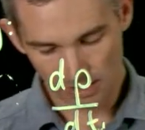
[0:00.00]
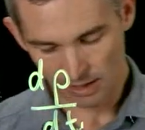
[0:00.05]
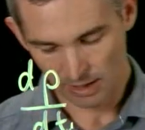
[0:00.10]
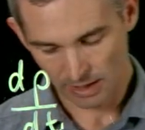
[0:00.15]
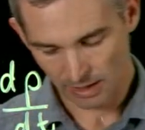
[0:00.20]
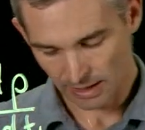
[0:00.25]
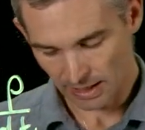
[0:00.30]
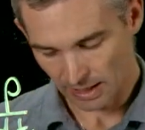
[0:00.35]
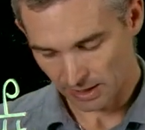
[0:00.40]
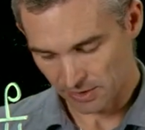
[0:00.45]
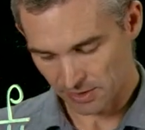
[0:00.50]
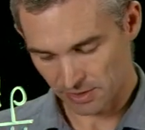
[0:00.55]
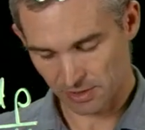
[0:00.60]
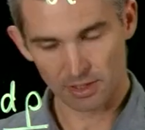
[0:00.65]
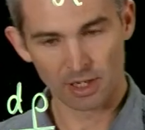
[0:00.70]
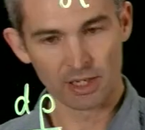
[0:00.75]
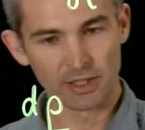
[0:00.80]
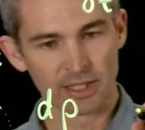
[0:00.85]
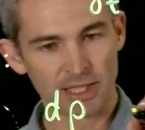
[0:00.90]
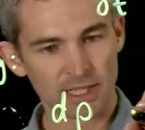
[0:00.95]
Now this is
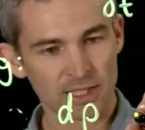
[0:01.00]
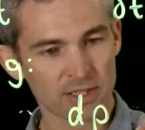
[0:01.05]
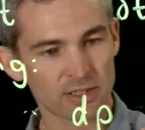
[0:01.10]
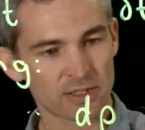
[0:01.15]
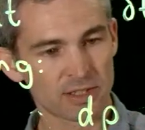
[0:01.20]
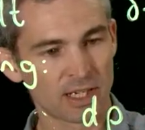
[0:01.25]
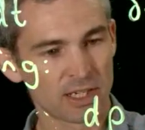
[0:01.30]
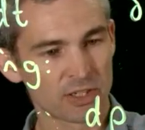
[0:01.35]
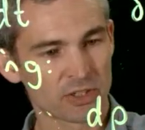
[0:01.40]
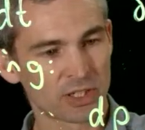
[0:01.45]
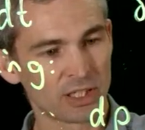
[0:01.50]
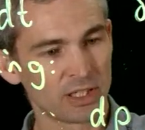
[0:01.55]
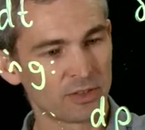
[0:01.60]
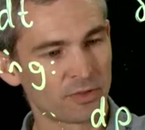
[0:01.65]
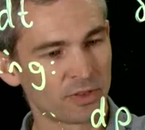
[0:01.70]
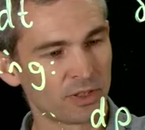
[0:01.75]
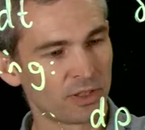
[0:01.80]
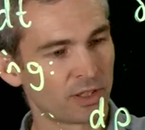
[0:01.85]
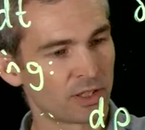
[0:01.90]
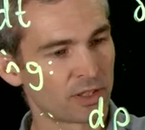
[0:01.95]
on the exercise sheet for
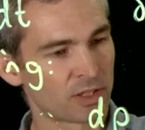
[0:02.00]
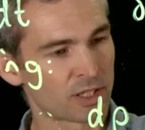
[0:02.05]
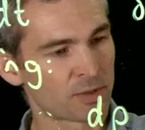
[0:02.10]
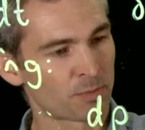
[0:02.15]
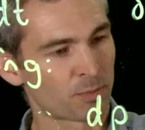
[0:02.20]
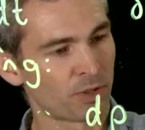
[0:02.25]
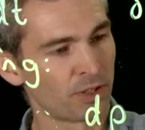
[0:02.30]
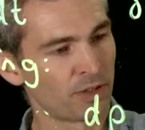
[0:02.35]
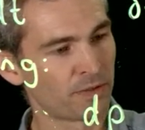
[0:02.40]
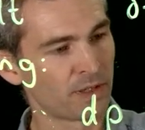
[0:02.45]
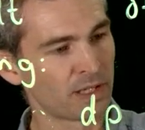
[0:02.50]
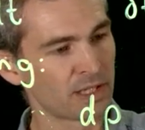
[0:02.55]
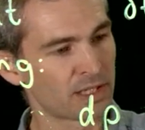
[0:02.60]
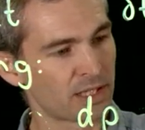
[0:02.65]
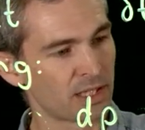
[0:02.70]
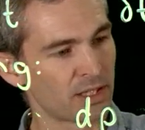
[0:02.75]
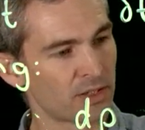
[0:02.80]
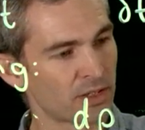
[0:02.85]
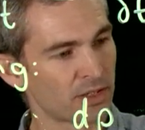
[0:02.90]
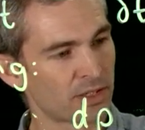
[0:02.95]
you to just prove these
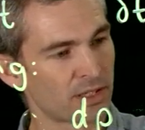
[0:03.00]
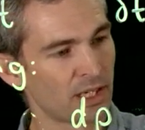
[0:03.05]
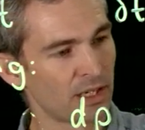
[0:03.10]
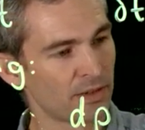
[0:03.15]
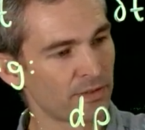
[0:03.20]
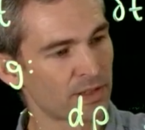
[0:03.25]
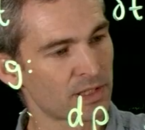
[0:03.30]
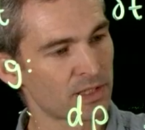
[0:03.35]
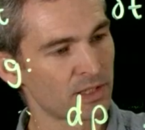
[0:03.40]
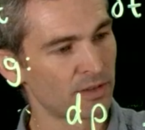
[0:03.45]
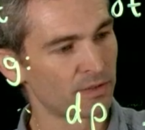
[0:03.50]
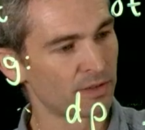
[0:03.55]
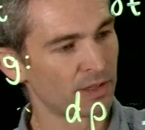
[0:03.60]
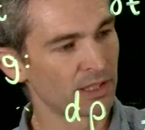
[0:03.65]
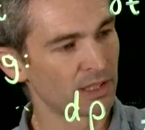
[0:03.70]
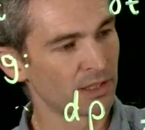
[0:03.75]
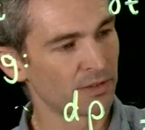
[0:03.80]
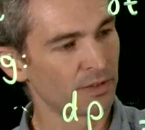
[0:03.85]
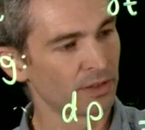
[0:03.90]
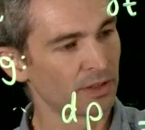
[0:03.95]
things yourself. It's not very
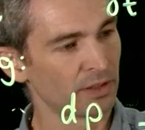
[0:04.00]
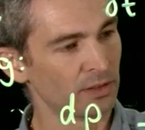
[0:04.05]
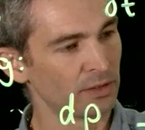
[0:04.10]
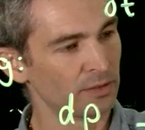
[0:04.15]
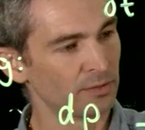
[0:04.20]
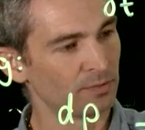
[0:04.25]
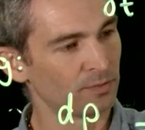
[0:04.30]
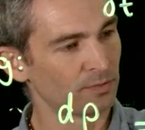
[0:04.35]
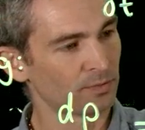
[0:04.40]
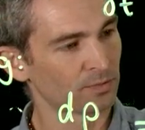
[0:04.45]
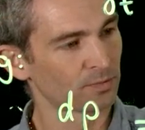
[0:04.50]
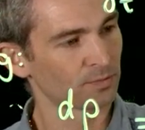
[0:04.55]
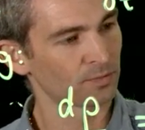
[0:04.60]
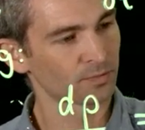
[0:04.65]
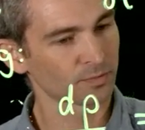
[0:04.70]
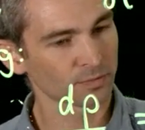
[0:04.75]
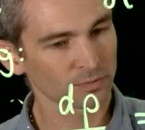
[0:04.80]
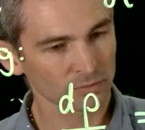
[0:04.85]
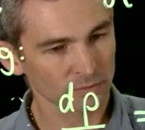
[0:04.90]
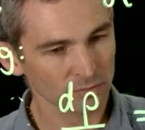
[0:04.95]
difficult.
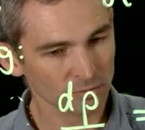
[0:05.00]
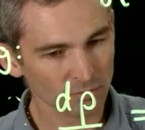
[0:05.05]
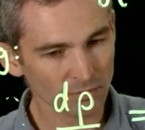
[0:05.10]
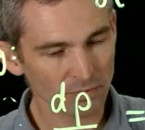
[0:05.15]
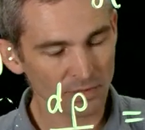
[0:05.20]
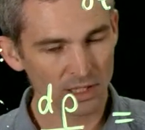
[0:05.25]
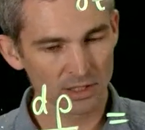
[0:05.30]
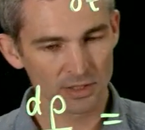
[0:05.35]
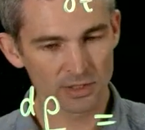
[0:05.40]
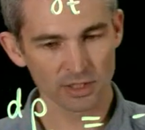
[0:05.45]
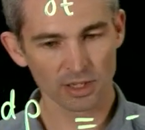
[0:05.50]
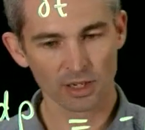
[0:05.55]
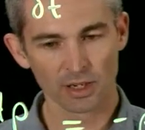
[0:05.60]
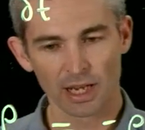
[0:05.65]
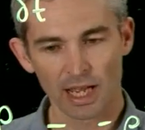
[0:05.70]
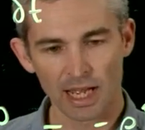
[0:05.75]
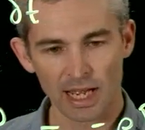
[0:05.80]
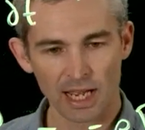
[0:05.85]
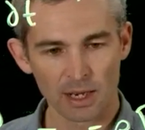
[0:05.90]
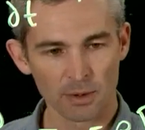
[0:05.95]
So
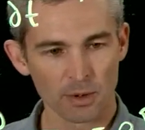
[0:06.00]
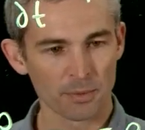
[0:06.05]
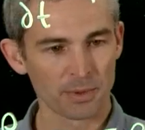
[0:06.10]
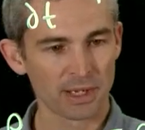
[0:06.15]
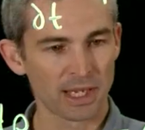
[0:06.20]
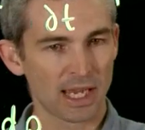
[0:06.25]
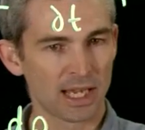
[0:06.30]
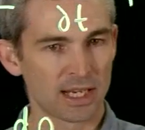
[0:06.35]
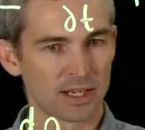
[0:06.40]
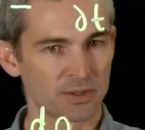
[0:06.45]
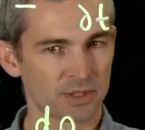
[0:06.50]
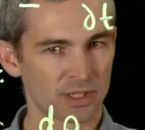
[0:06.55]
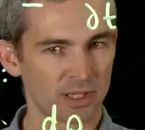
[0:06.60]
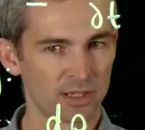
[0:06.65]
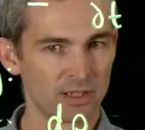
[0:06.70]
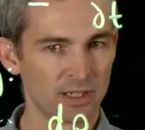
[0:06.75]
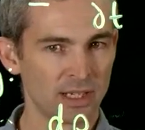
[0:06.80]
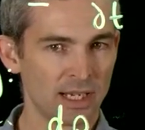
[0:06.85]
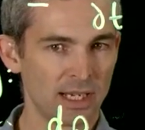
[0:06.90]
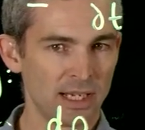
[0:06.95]
what we had is a
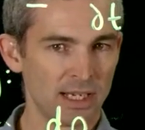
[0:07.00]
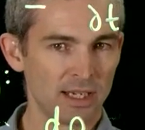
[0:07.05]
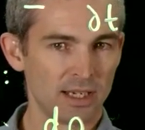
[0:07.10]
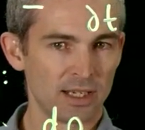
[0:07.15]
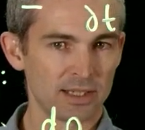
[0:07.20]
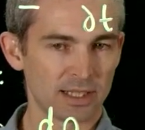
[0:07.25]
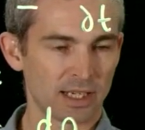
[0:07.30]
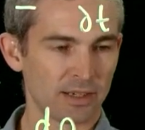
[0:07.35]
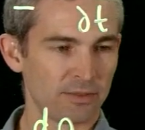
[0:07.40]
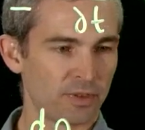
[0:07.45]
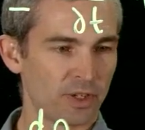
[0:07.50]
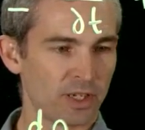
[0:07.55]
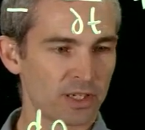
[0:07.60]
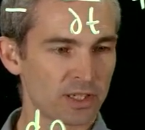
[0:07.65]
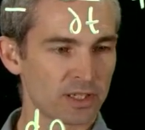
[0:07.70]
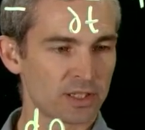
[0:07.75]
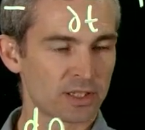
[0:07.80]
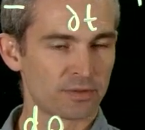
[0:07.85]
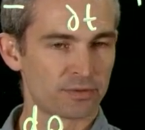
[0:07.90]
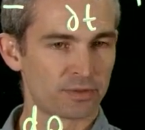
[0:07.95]

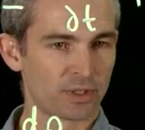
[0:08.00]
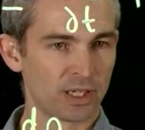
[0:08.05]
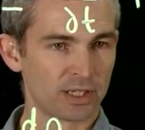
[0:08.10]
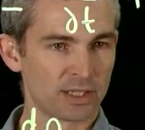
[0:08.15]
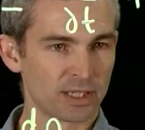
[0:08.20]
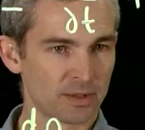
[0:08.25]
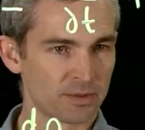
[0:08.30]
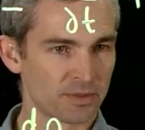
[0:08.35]
divergence of rho times